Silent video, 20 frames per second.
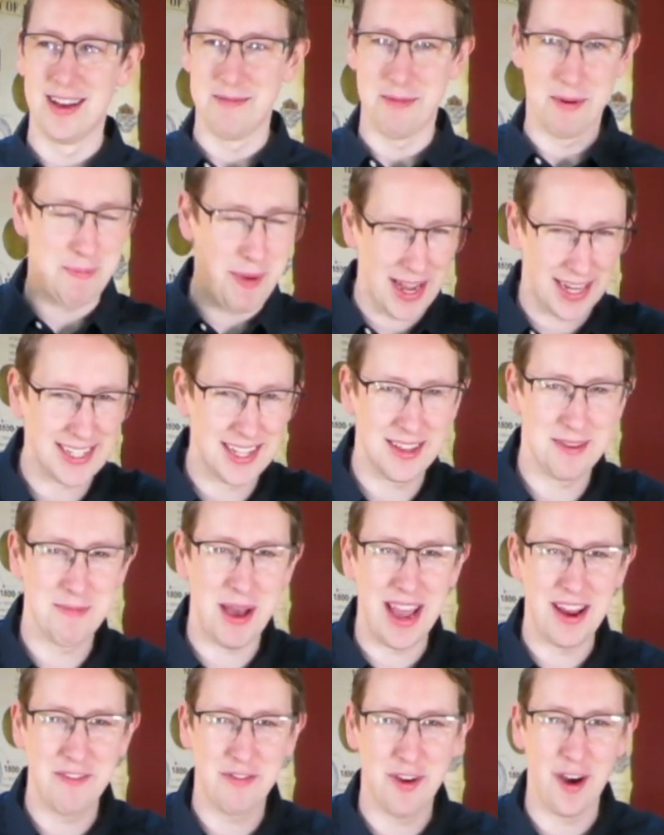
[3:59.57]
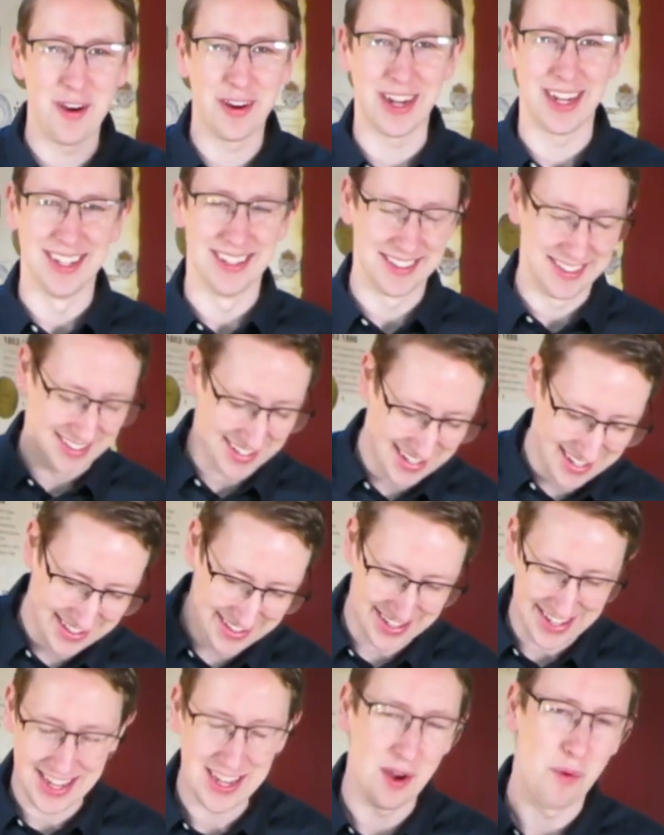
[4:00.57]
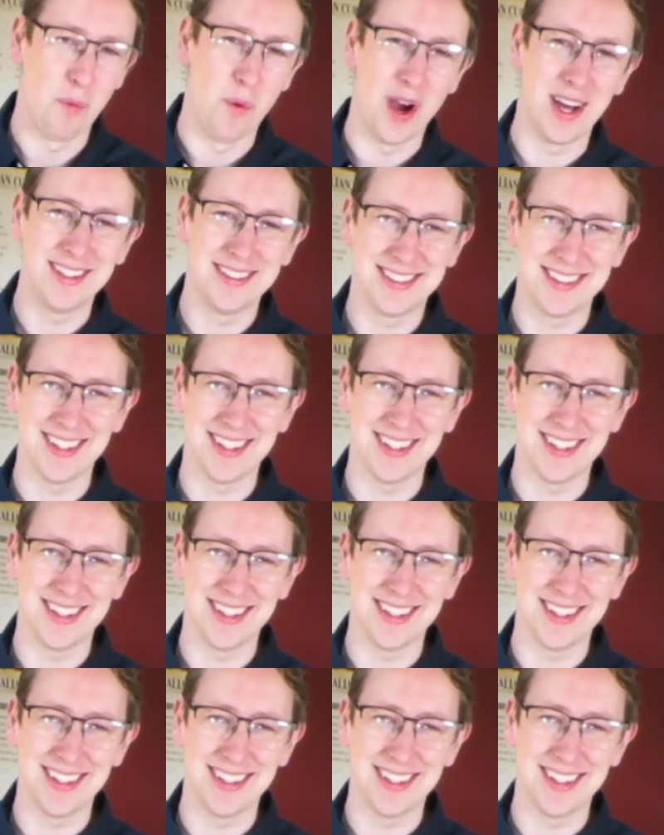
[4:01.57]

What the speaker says: But back to the main focus, the 1